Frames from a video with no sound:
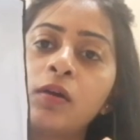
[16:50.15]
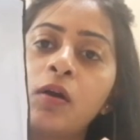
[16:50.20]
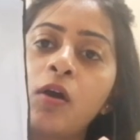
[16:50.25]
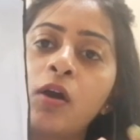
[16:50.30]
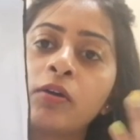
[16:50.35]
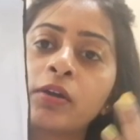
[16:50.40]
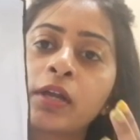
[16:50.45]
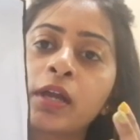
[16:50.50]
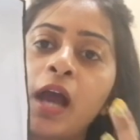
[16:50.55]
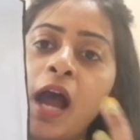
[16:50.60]

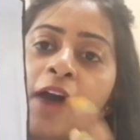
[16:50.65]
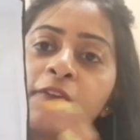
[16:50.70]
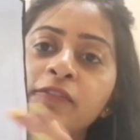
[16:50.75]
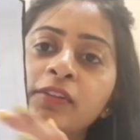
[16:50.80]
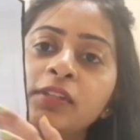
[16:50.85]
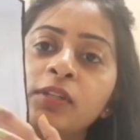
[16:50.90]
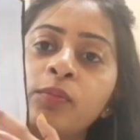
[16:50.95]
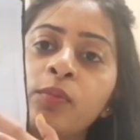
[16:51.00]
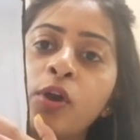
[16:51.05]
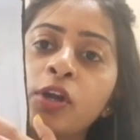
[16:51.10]

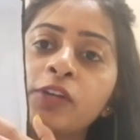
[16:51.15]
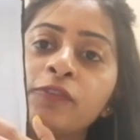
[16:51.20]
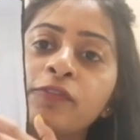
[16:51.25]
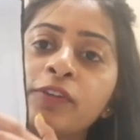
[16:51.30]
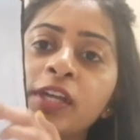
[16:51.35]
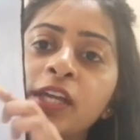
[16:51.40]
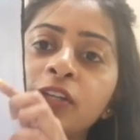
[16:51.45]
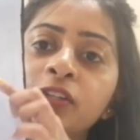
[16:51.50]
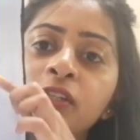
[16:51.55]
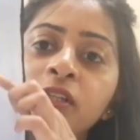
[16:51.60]
After the
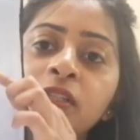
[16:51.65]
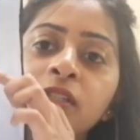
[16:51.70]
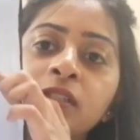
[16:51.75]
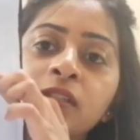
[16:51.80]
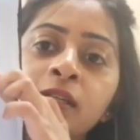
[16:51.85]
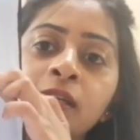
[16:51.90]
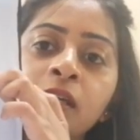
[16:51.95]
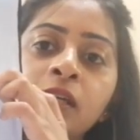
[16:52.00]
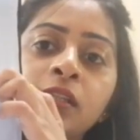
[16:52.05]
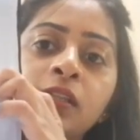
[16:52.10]

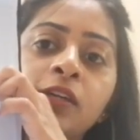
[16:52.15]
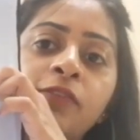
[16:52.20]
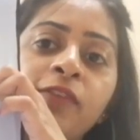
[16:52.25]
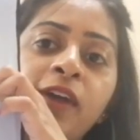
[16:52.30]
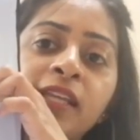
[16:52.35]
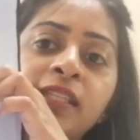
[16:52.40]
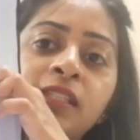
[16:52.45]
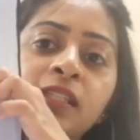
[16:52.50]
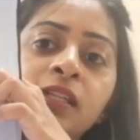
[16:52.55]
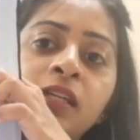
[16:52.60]
modifications, the
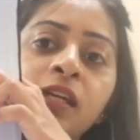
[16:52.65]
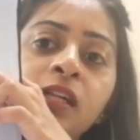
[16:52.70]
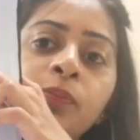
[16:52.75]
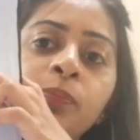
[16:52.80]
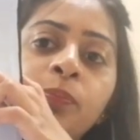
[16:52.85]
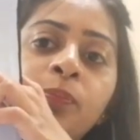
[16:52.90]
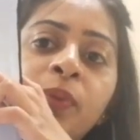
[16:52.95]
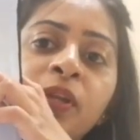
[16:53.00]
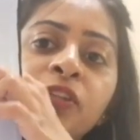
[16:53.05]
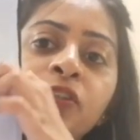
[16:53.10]
vesicle
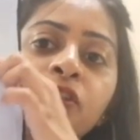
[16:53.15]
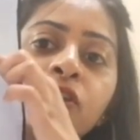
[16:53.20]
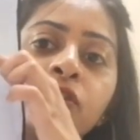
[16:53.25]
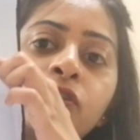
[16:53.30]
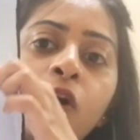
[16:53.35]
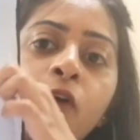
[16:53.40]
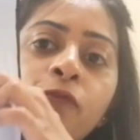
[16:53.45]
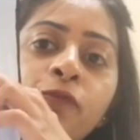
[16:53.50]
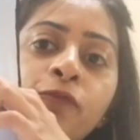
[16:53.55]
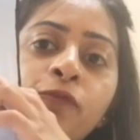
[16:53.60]
pinches
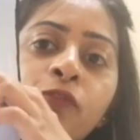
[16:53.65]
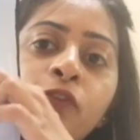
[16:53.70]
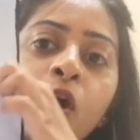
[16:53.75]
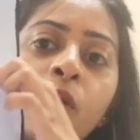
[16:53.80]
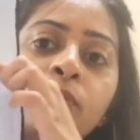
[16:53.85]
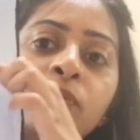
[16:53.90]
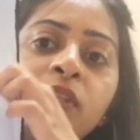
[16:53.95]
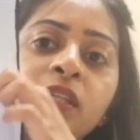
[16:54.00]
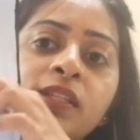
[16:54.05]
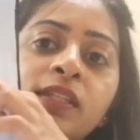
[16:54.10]
off
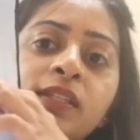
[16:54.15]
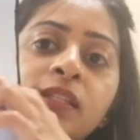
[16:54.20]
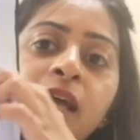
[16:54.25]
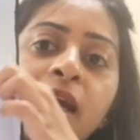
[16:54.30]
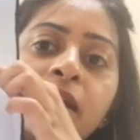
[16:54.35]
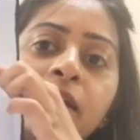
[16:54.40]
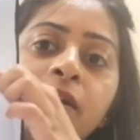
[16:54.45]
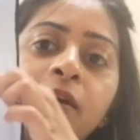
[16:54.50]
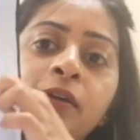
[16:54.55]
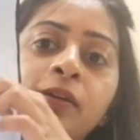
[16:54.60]
from this
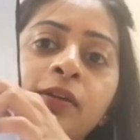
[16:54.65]
side.